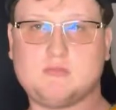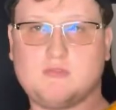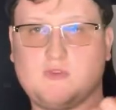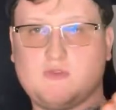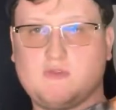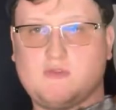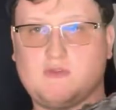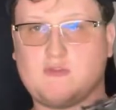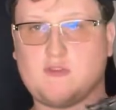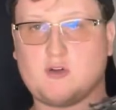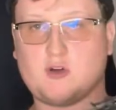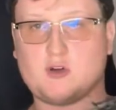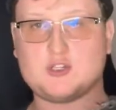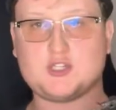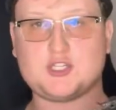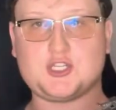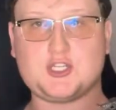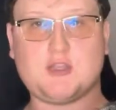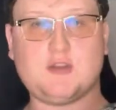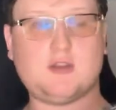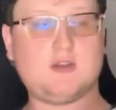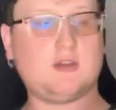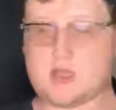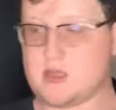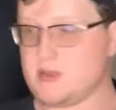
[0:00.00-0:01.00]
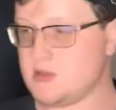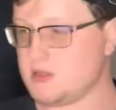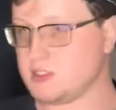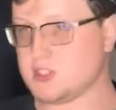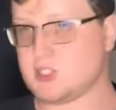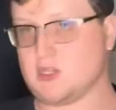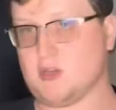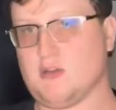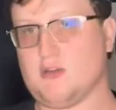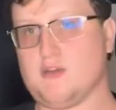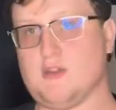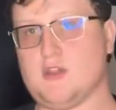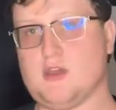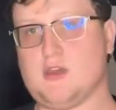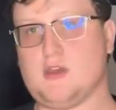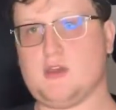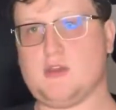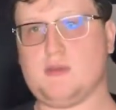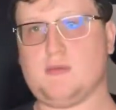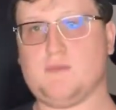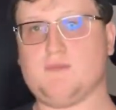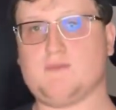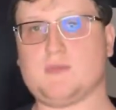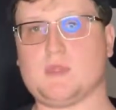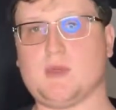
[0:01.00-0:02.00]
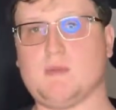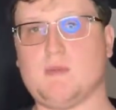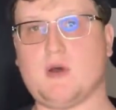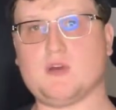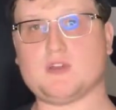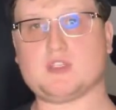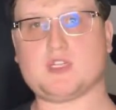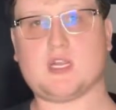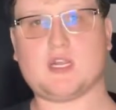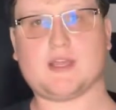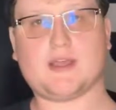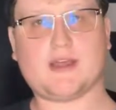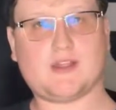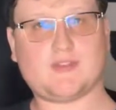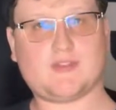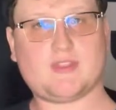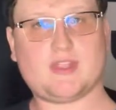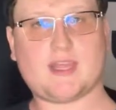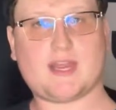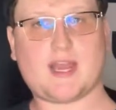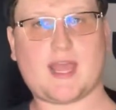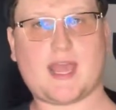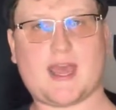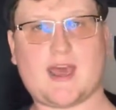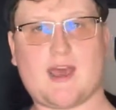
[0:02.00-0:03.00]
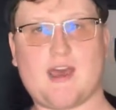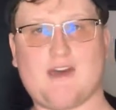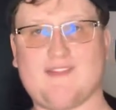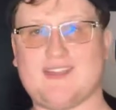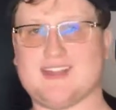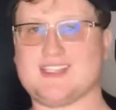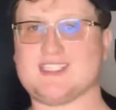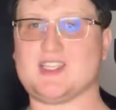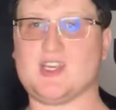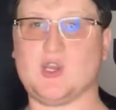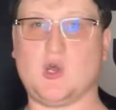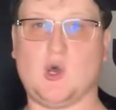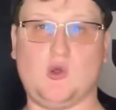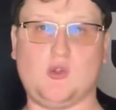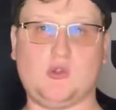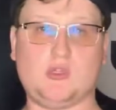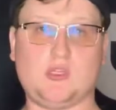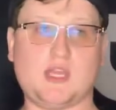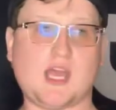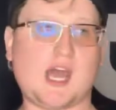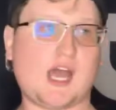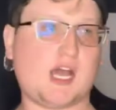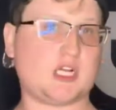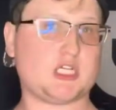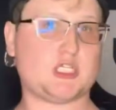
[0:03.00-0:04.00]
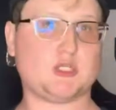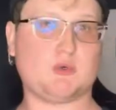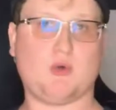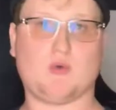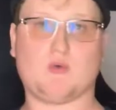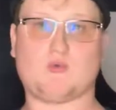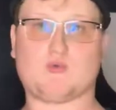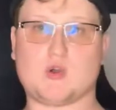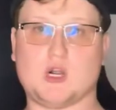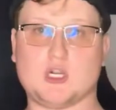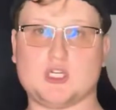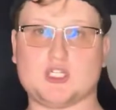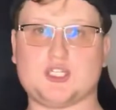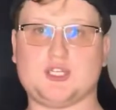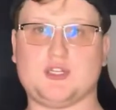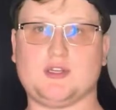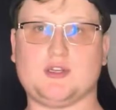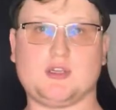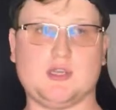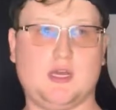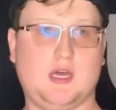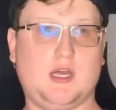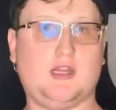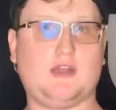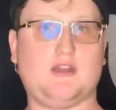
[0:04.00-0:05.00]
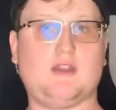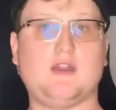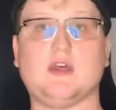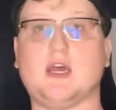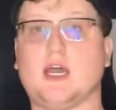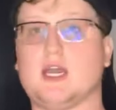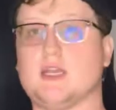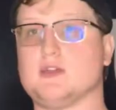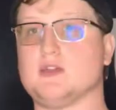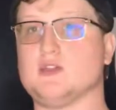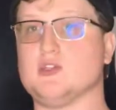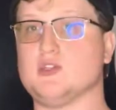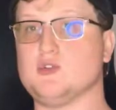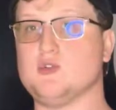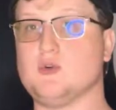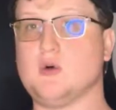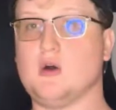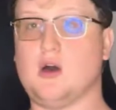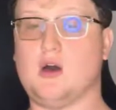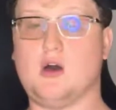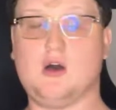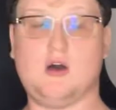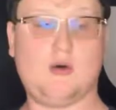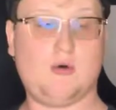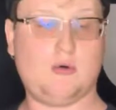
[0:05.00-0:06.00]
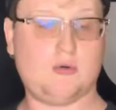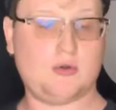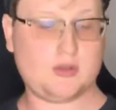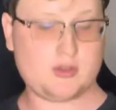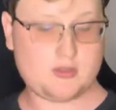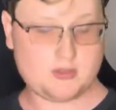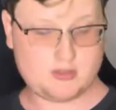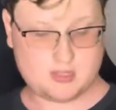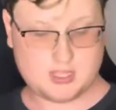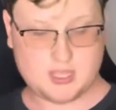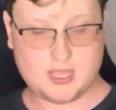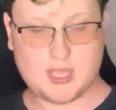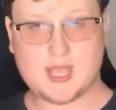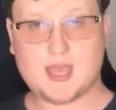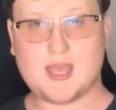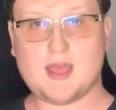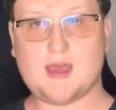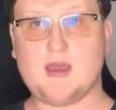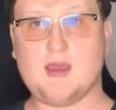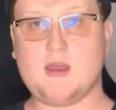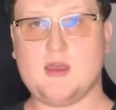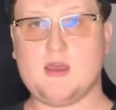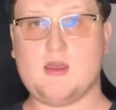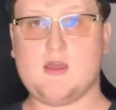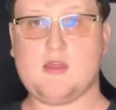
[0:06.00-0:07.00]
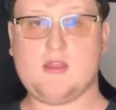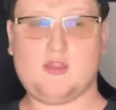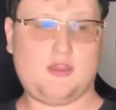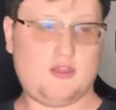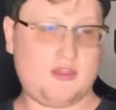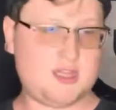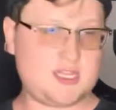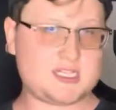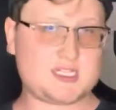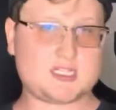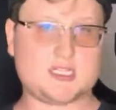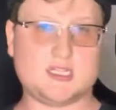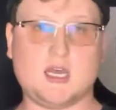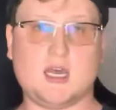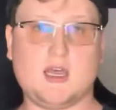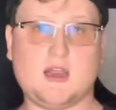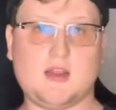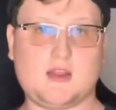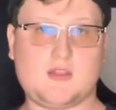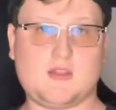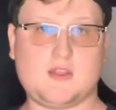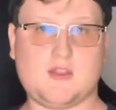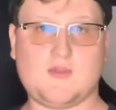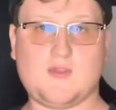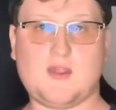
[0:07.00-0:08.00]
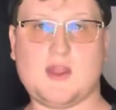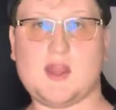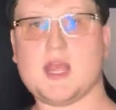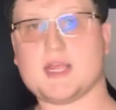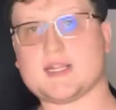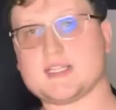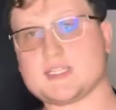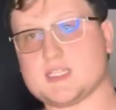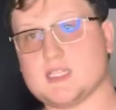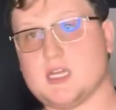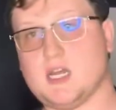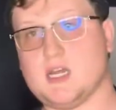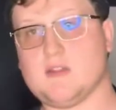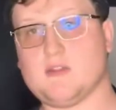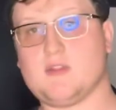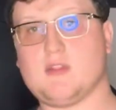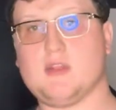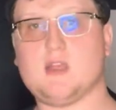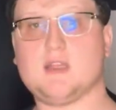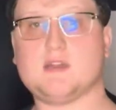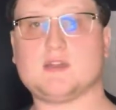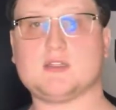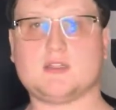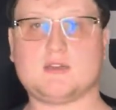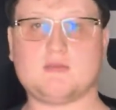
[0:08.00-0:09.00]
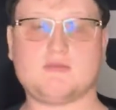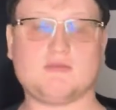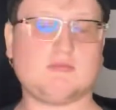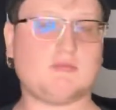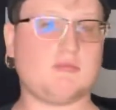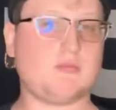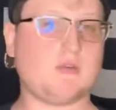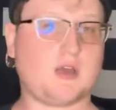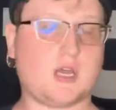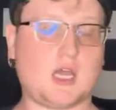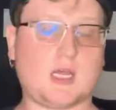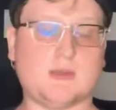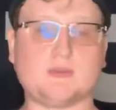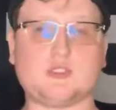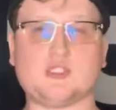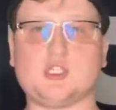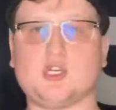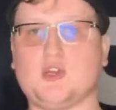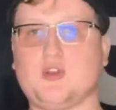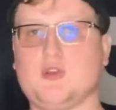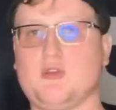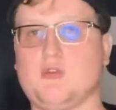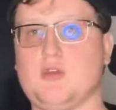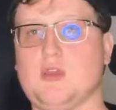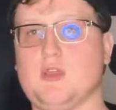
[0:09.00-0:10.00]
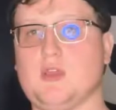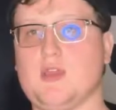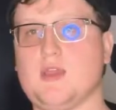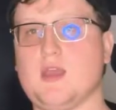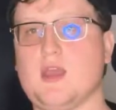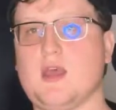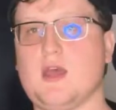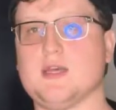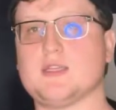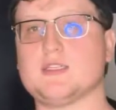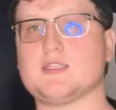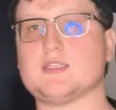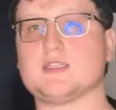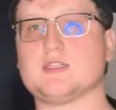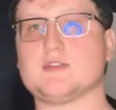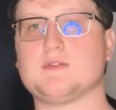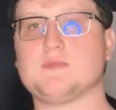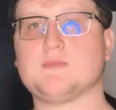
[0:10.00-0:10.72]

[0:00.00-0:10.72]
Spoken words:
version. So the Mosin Nagant that I have, it's the only actual Russian gun that I do own. This gun and then the next gun that I'm sure you can guess,